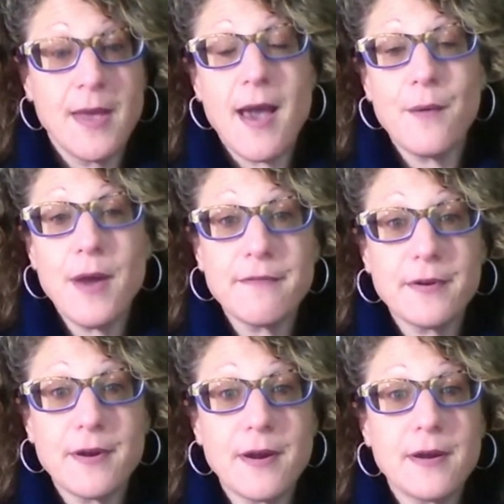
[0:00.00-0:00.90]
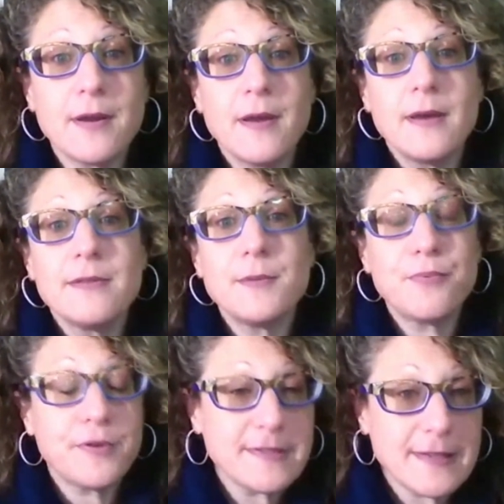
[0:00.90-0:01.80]
However, the
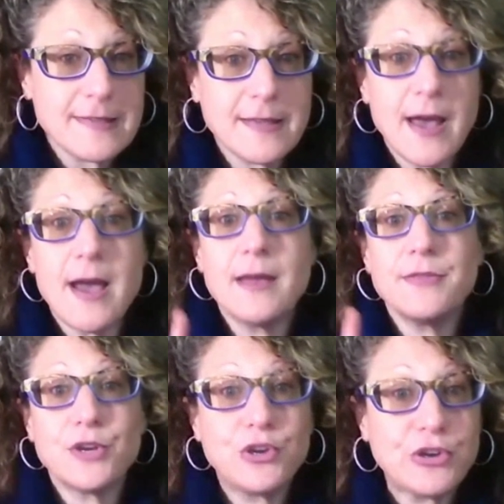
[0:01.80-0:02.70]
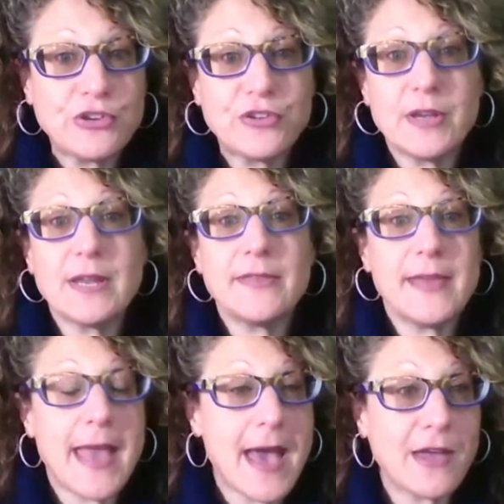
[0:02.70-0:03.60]
princess cut, the cushion, and
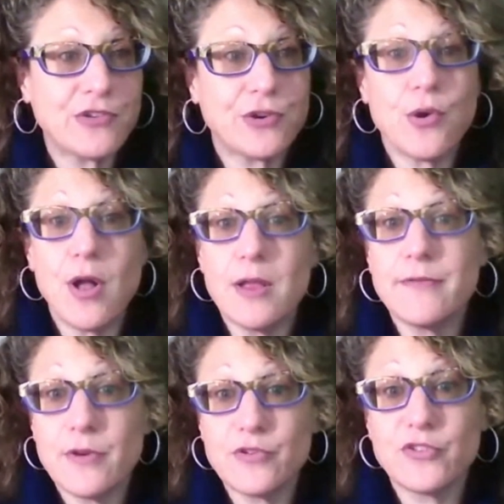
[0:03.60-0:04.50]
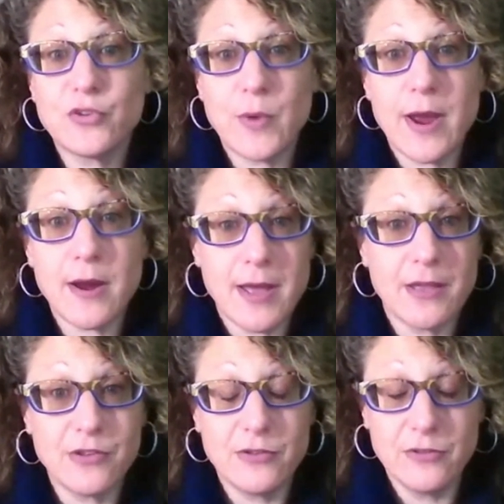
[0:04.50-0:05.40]
the asher, all of those square
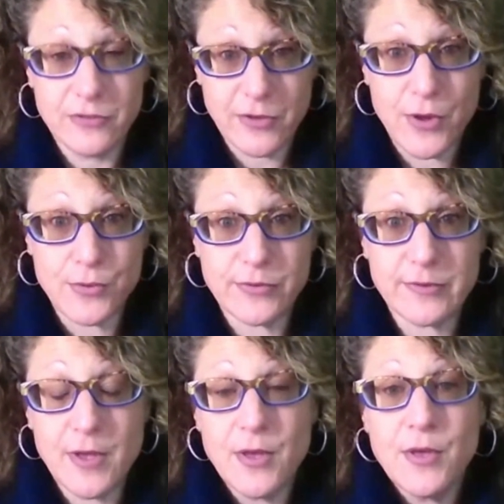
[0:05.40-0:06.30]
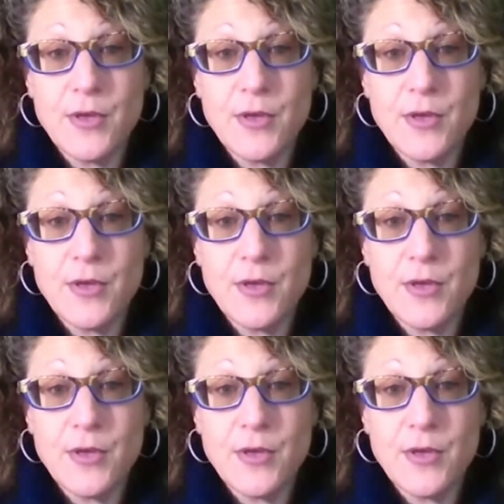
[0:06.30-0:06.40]
cut stones,